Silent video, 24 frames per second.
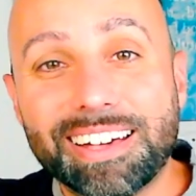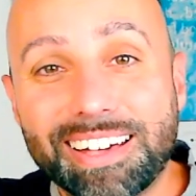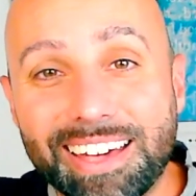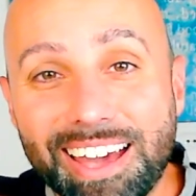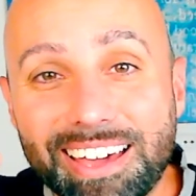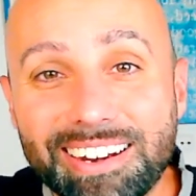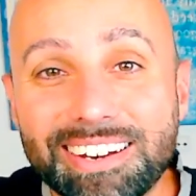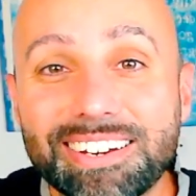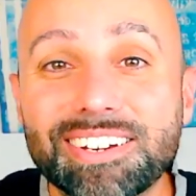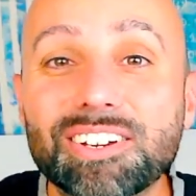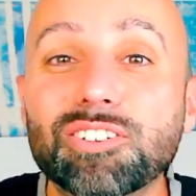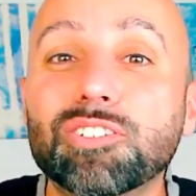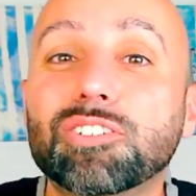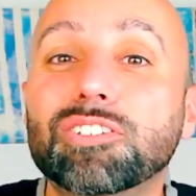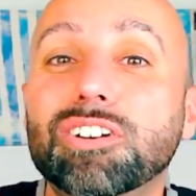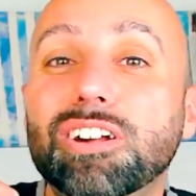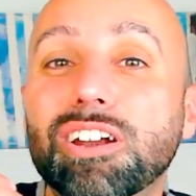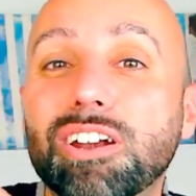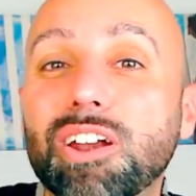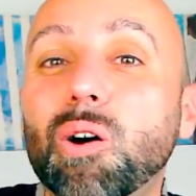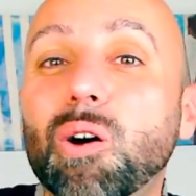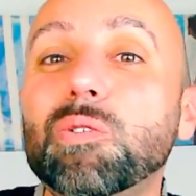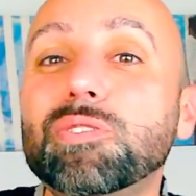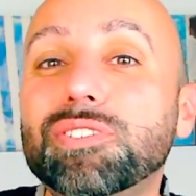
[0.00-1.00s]
getting you
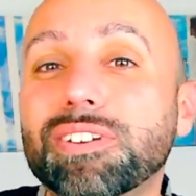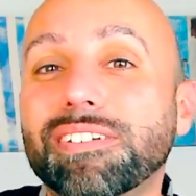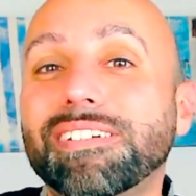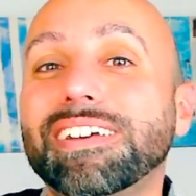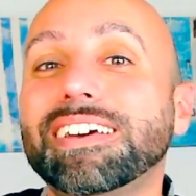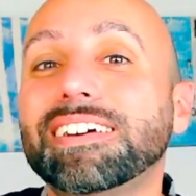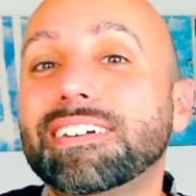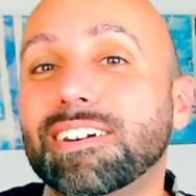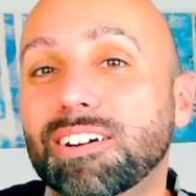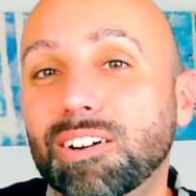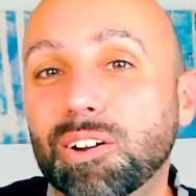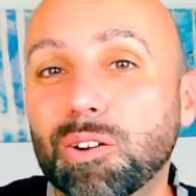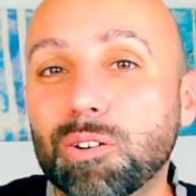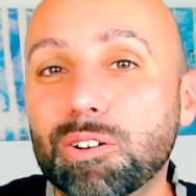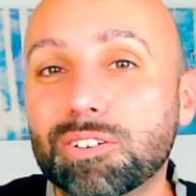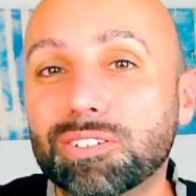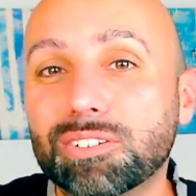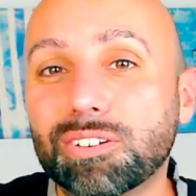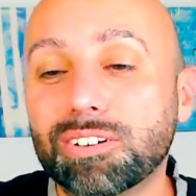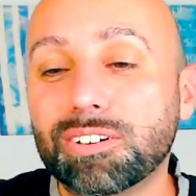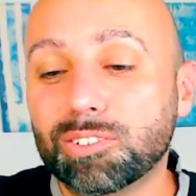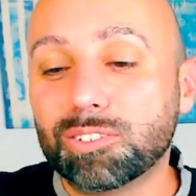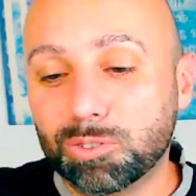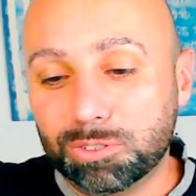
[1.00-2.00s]
closer and
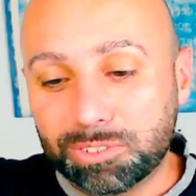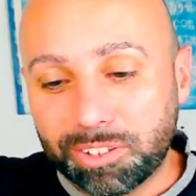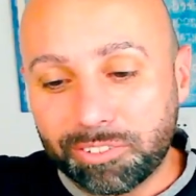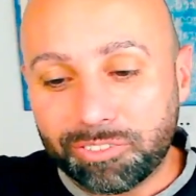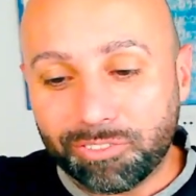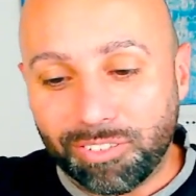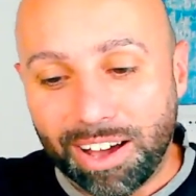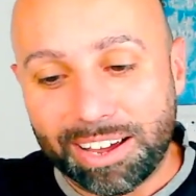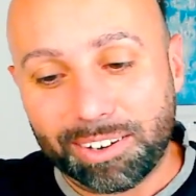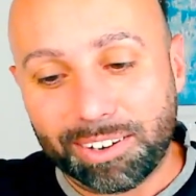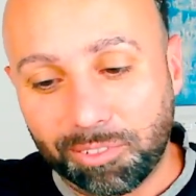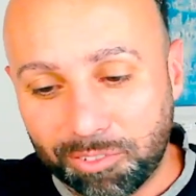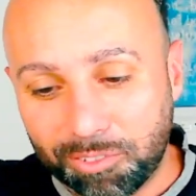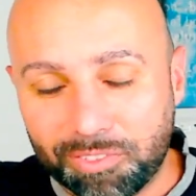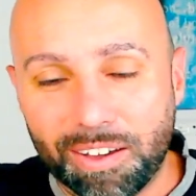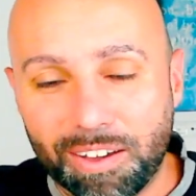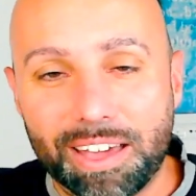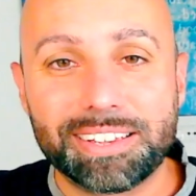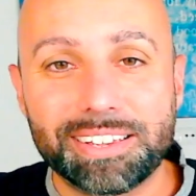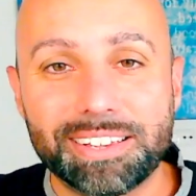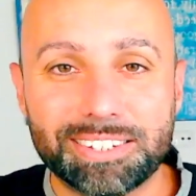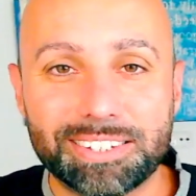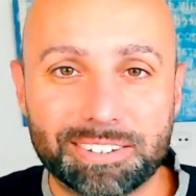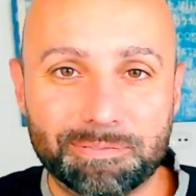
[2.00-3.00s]
closer to the final
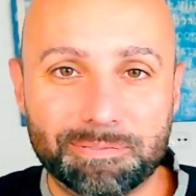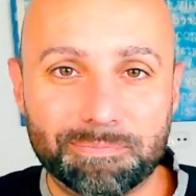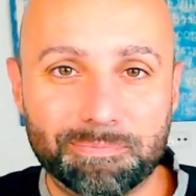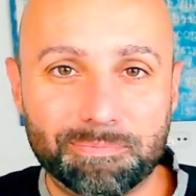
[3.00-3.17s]
phase.